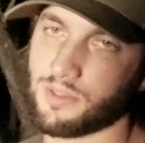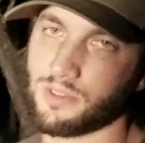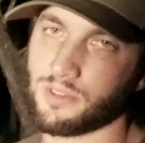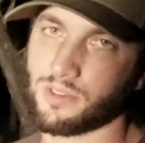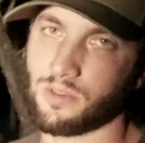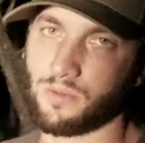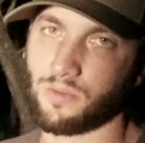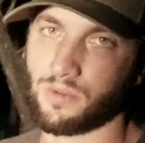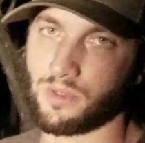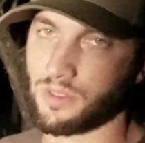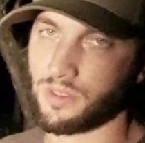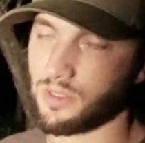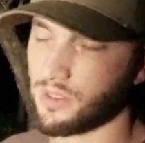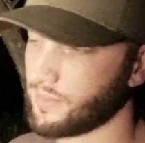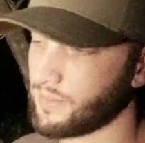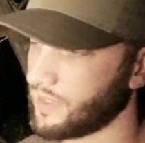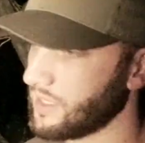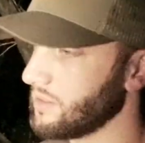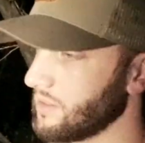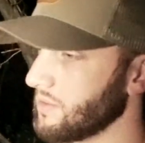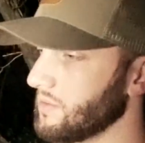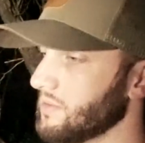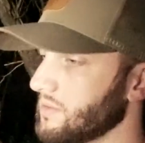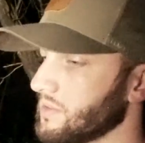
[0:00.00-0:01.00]
So we're gonna come out
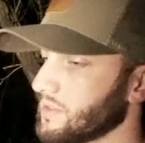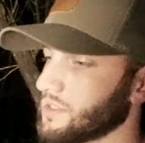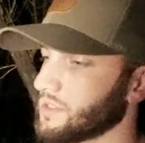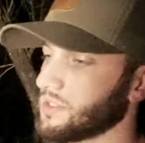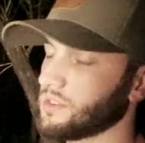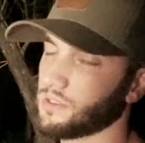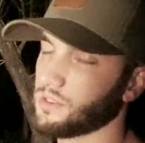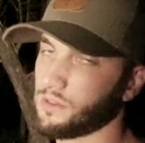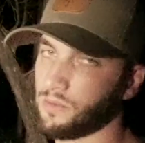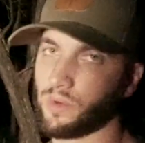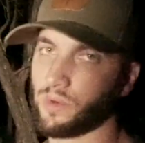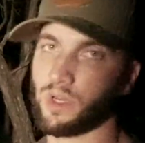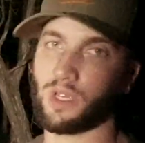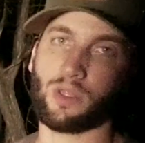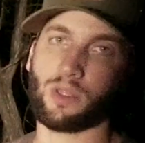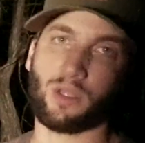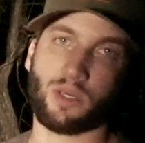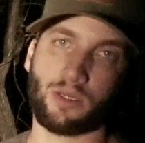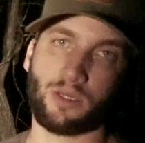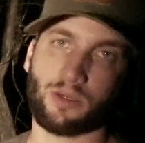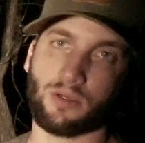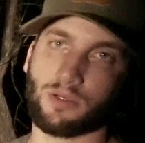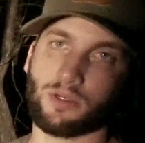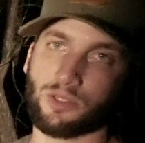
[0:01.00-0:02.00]
and look. It's gonna rain
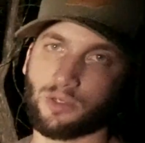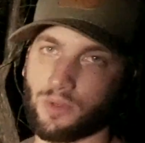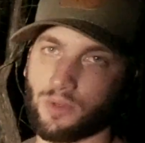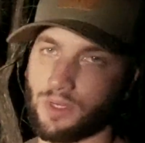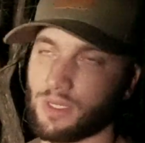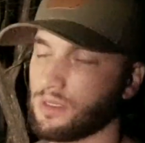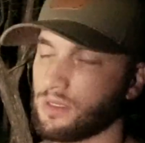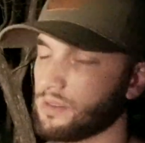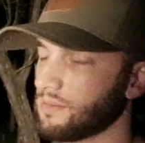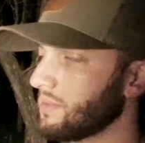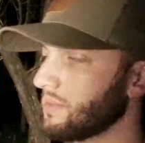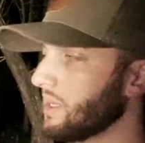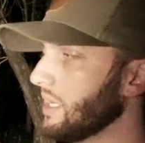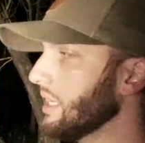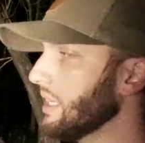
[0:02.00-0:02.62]
later at 2 a.m.